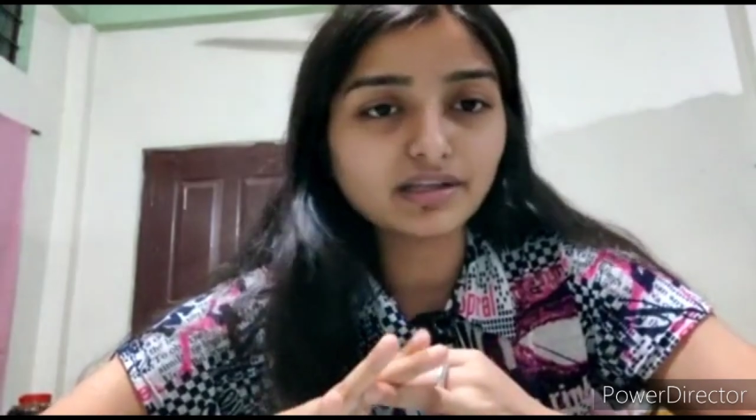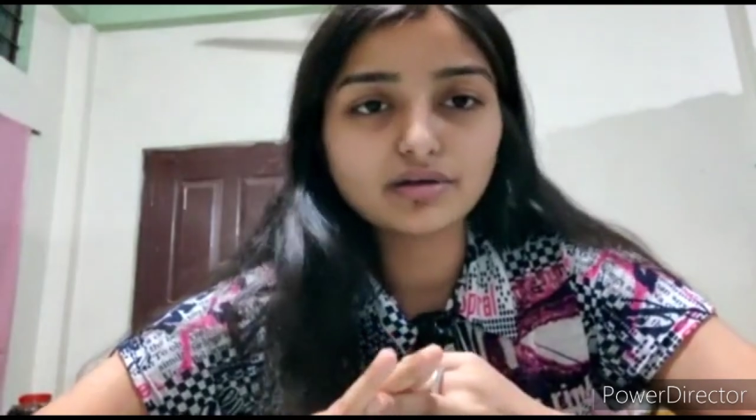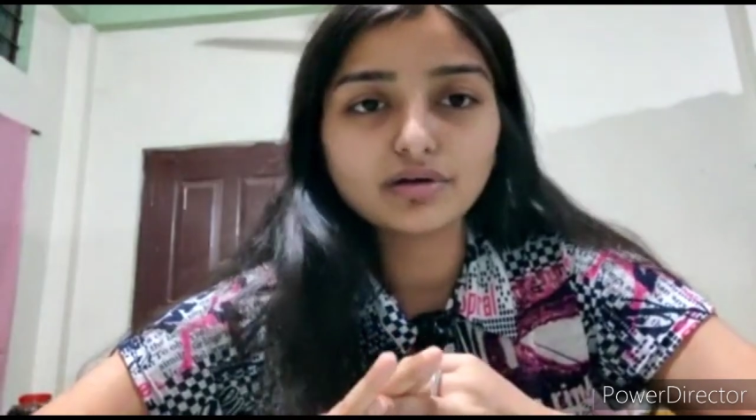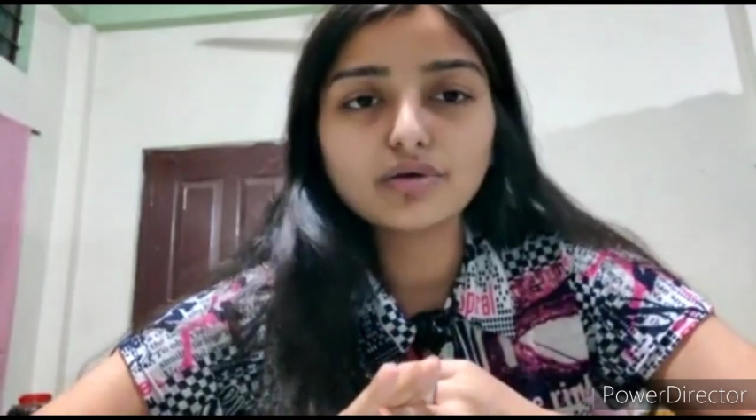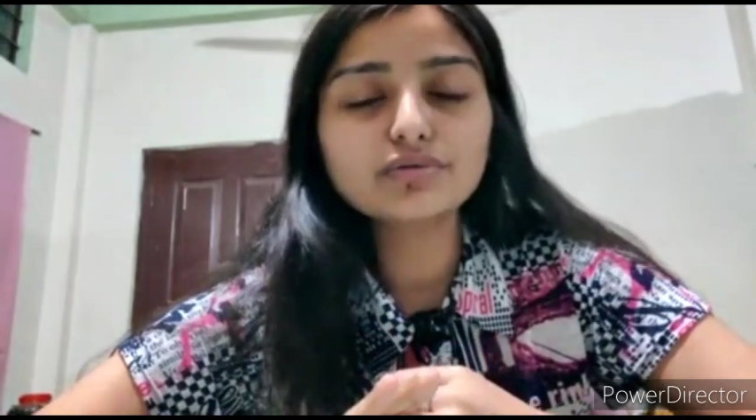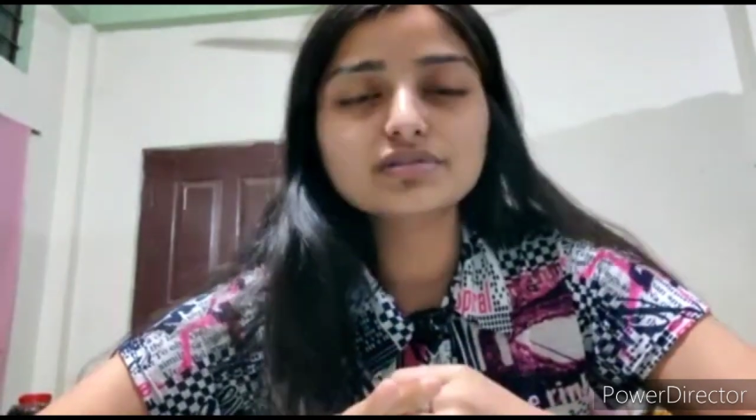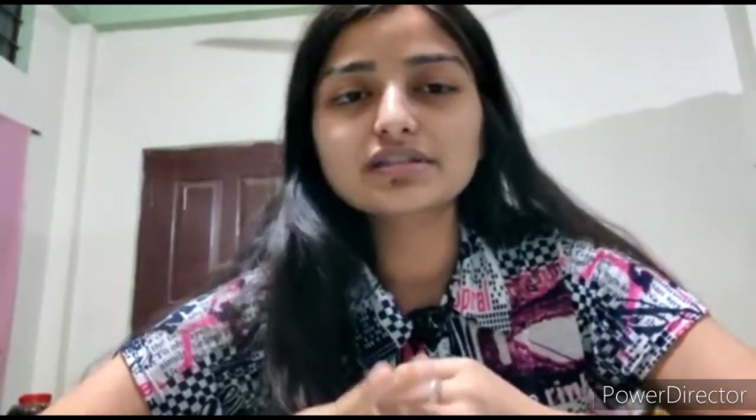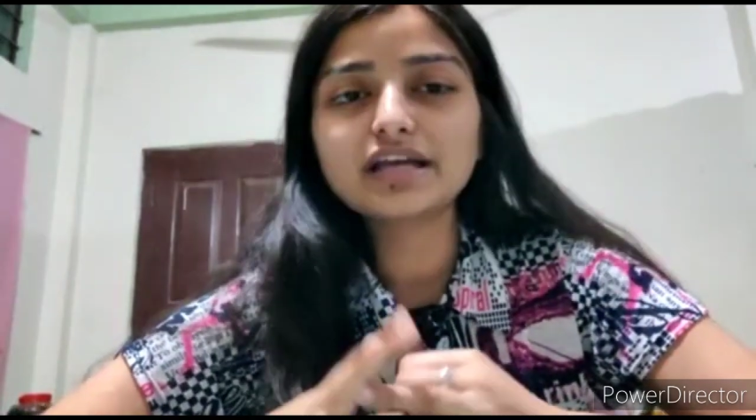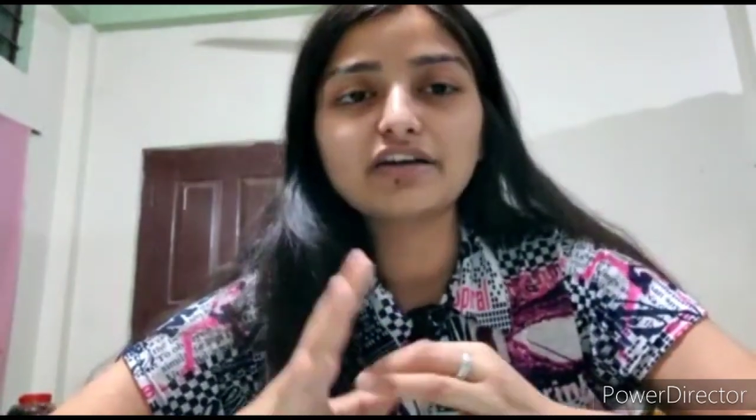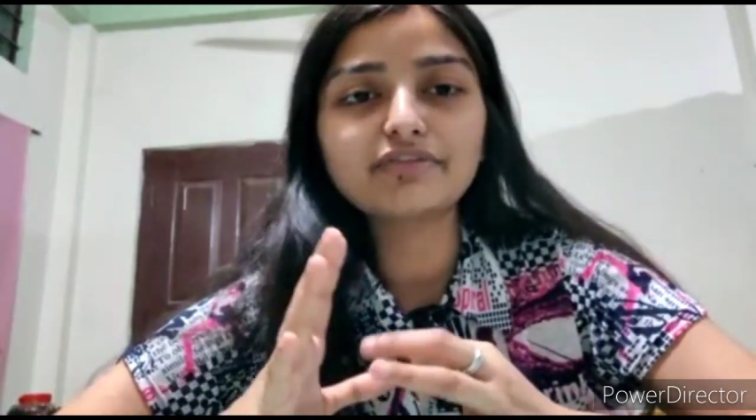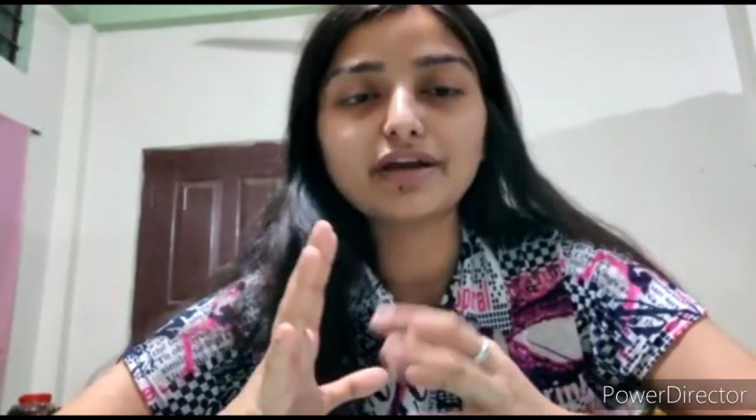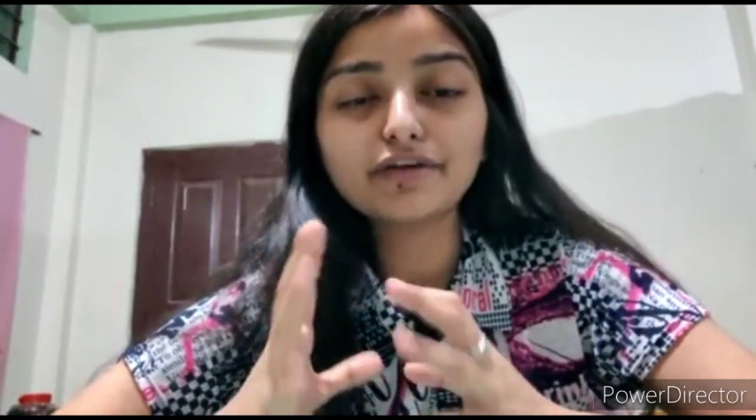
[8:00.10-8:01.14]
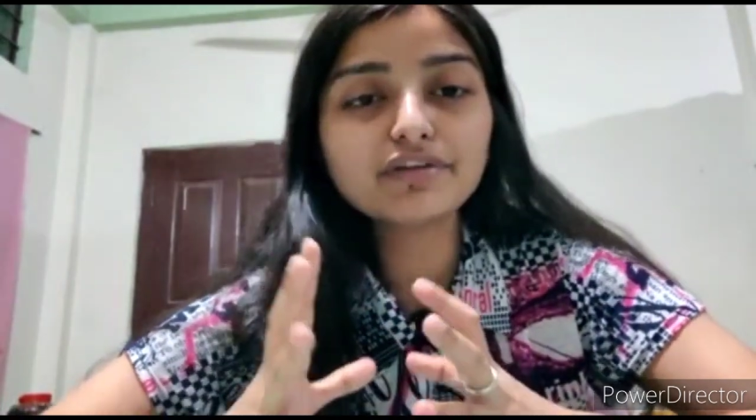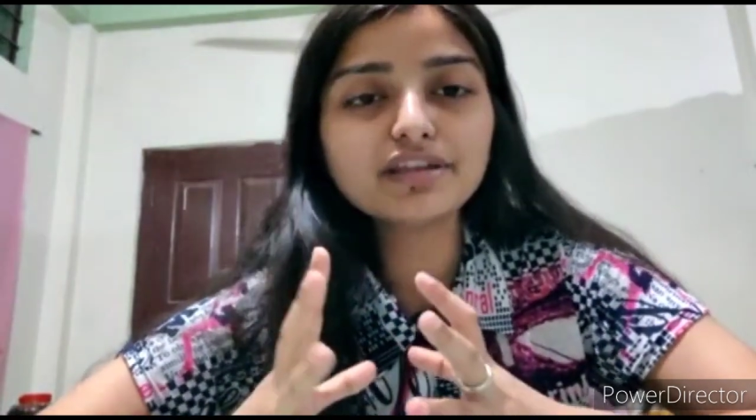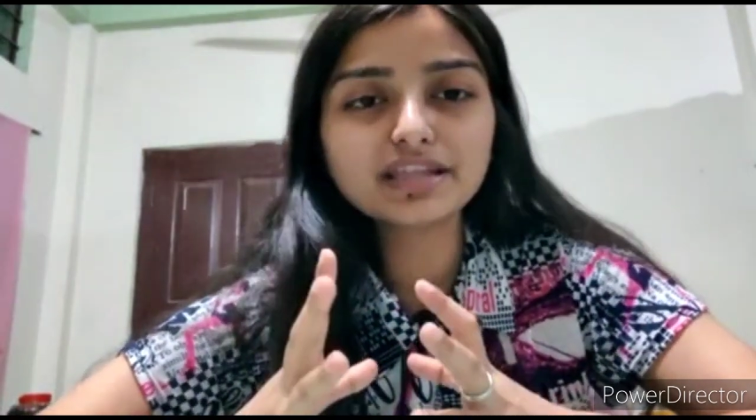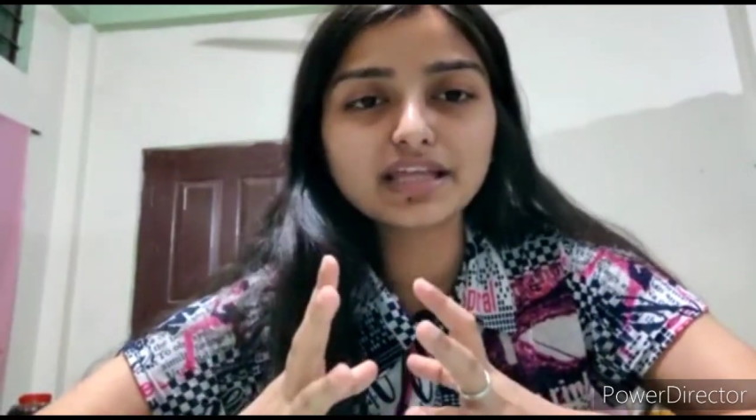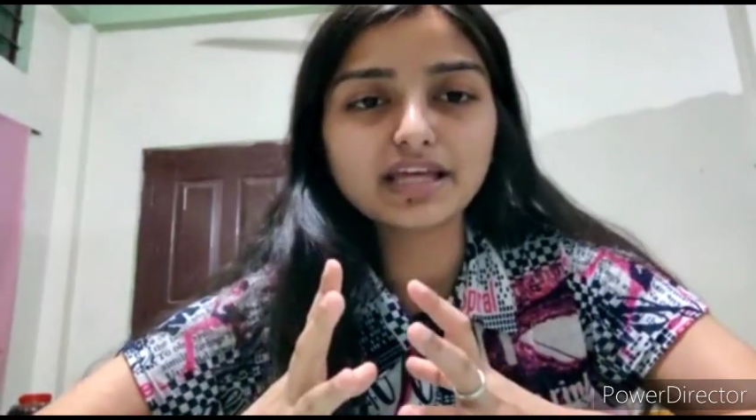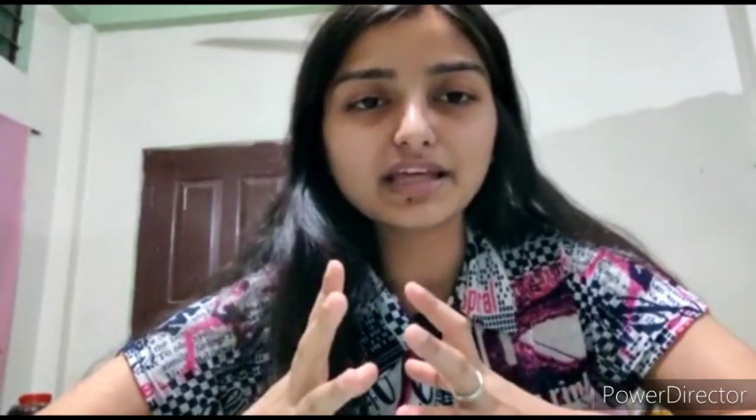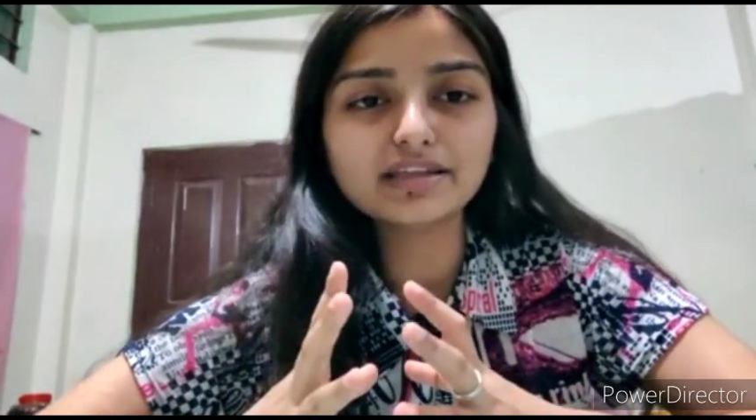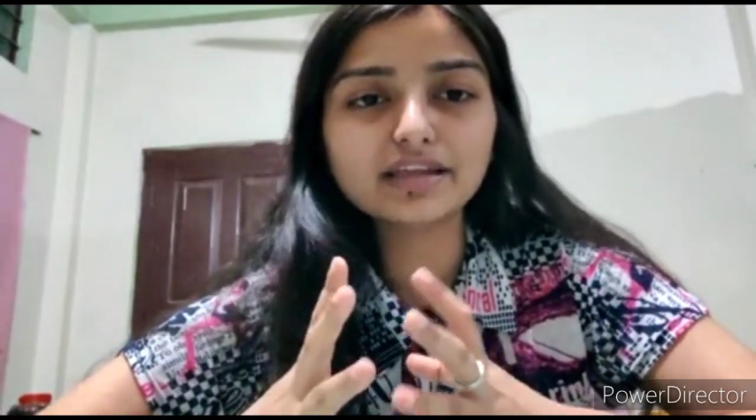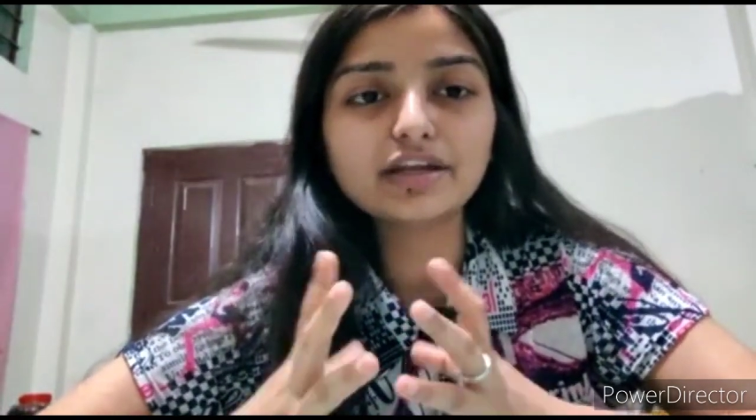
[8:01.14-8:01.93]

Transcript: branded clothes, they have everything